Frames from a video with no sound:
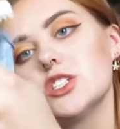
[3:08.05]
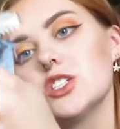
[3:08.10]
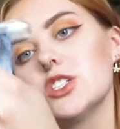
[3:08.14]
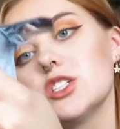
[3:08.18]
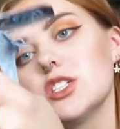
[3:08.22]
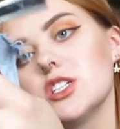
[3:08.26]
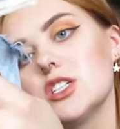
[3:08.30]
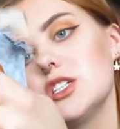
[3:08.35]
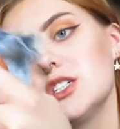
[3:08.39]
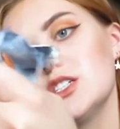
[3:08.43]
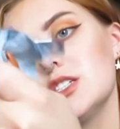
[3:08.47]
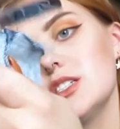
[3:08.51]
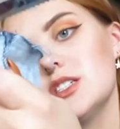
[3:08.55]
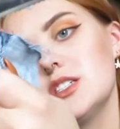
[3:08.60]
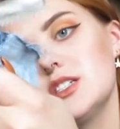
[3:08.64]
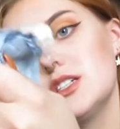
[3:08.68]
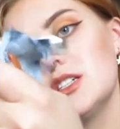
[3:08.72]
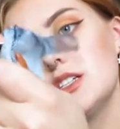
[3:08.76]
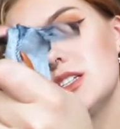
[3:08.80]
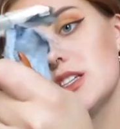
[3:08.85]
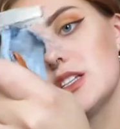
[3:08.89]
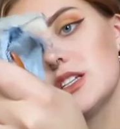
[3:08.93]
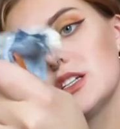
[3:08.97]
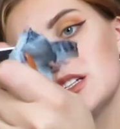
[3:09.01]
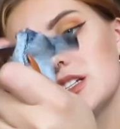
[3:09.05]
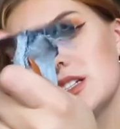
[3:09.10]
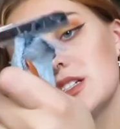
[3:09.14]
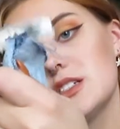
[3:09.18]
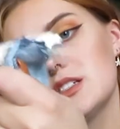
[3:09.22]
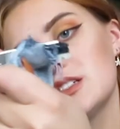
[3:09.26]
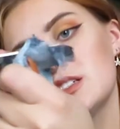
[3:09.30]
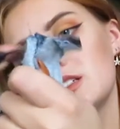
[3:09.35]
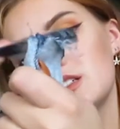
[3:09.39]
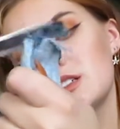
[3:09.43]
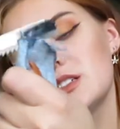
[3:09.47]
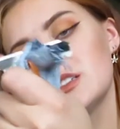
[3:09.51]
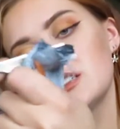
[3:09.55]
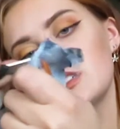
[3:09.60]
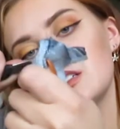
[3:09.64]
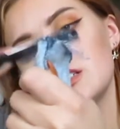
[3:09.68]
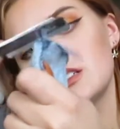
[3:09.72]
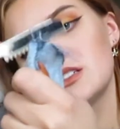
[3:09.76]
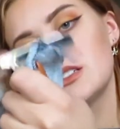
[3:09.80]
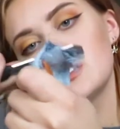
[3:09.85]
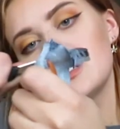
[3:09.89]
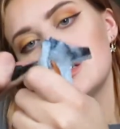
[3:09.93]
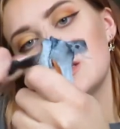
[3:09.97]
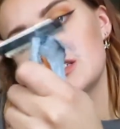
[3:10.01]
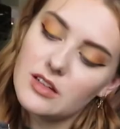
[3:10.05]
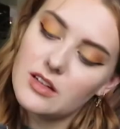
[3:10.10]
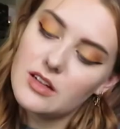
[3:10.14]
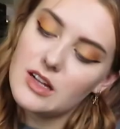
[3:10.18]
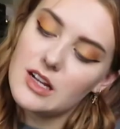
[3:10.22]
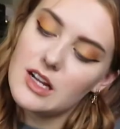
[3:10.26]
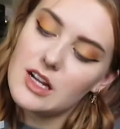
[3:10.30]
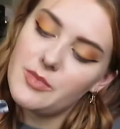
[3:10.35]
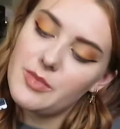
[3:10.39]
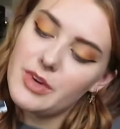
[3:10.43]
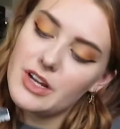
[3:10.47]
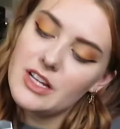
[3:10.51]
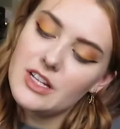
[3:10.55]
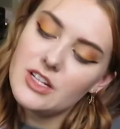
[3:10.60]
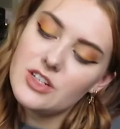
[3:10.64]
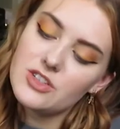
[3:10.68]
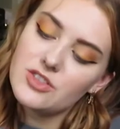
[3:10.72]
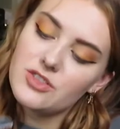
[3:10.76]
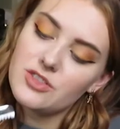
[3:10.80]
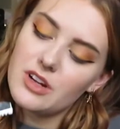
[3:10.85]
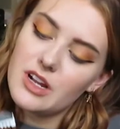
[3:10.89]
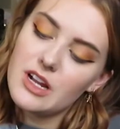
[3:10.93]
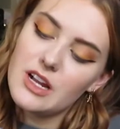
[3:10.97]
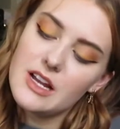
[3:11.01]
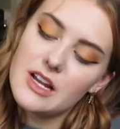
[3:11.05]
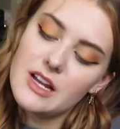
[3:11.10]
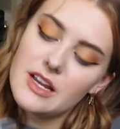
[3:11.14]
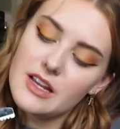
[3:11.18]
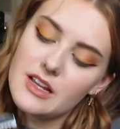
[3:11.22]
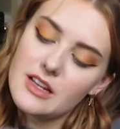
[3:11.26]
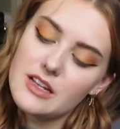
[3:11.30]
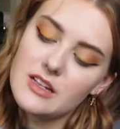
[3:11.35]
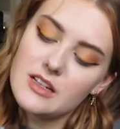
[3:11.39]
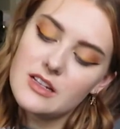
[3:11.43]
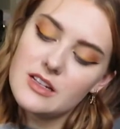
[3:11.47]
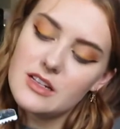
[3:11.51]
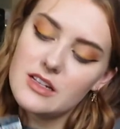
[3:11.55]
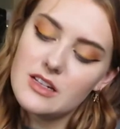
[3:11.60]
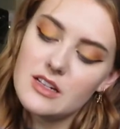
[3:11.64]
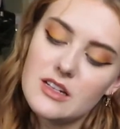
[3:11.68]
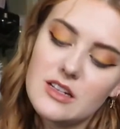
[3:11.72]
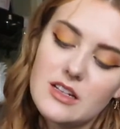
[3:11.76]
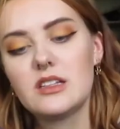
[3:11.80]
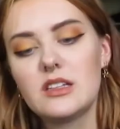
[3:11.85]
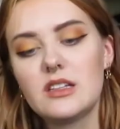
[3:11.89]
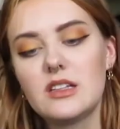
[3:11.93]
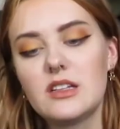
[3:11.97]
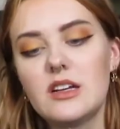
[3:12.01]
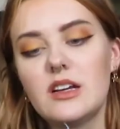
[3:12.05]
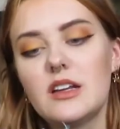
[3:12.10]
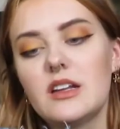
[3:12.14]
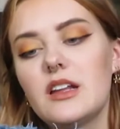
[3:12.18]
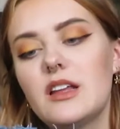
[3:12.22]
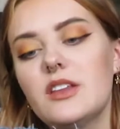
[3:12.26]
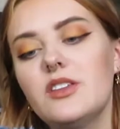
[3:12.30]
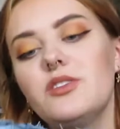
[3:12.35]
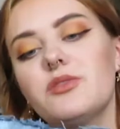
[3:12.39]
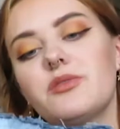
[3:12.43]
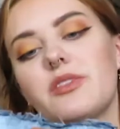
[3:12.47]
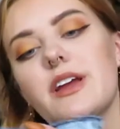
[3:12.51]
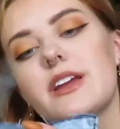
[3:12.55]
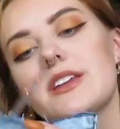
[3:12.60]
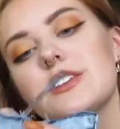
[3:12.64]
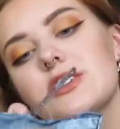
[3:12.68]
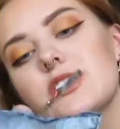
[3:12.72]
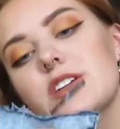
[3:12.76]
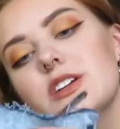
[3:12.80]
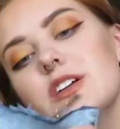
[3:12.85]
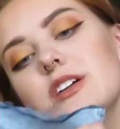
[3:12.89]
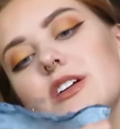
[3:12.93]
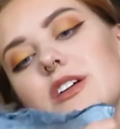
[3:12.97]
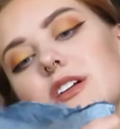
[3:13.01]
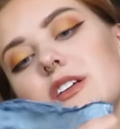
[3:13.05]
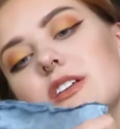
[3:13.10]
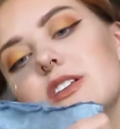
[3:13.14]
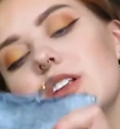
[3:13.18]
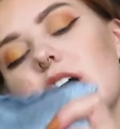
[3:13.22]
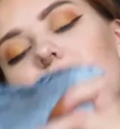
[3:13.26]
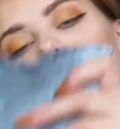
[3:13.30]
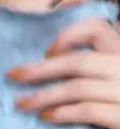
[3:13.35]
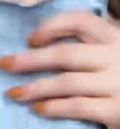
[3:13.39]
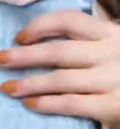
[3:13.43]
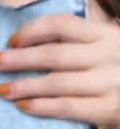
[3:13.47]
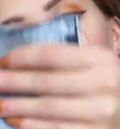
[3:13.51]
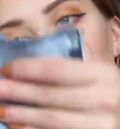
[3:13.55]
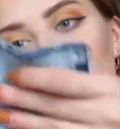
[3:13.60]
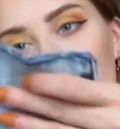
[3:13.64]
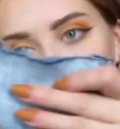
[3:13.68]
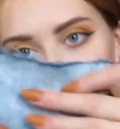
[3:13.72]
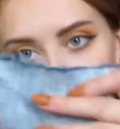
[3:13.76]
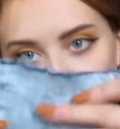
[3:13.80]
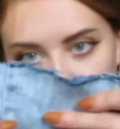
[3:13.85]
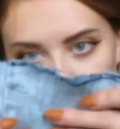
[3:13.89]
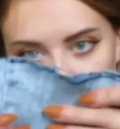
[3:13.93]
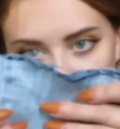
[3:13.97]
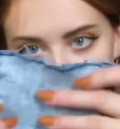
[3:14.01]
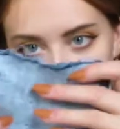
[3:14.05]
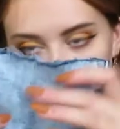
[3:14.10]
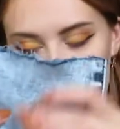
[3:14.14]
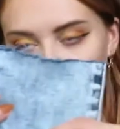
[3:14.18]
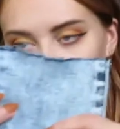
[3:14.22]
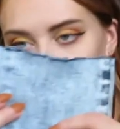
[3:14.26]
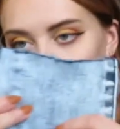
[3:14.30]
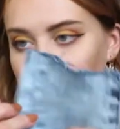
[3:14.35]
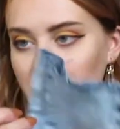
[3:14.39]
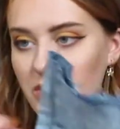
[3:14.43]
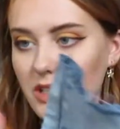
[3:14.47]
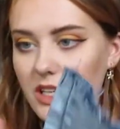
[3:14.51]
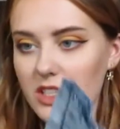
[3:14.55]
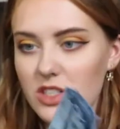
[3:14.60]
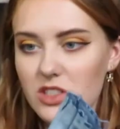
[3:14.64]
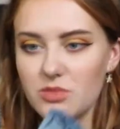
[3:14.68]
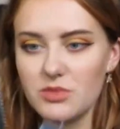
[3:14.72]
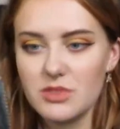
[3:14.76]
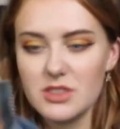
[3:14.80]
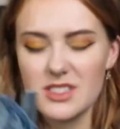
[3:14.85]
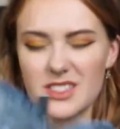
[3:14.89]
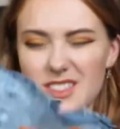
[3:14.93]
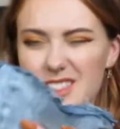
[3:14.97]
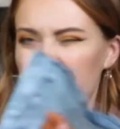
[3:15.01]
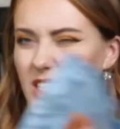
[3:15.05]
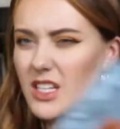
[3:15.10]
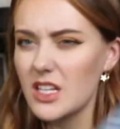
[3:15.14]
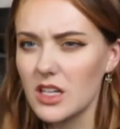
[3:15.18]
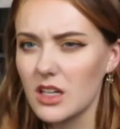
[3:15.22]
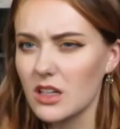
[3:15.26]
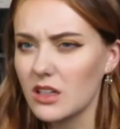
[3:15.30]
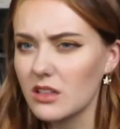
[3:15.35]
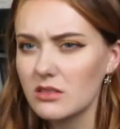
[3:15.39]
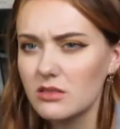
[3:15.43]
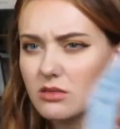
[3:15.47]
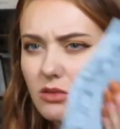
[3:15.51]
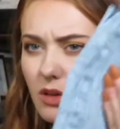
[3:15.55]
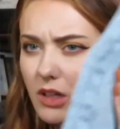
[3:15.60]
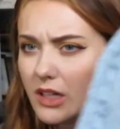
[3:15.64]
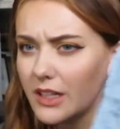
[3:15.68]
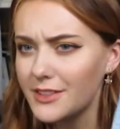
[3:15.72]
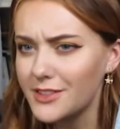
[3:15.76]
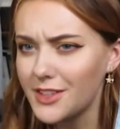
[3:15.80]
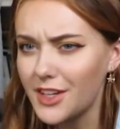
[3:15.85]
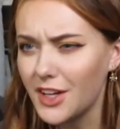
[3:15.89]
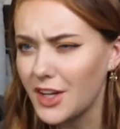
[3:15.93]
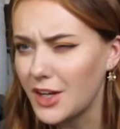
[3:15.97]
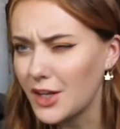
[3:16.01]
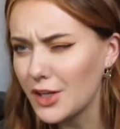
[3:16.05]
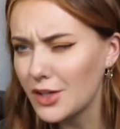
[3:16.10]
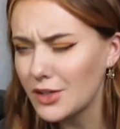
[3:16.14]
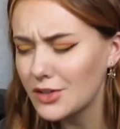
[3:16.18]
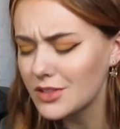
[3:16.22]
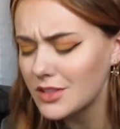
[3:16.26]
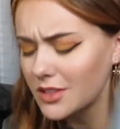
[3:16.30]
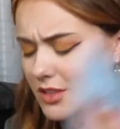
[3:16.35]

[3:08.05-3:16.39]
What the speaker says: Just like this. I might try another razor. Not that I don't like this, but I just want to see what else I can use.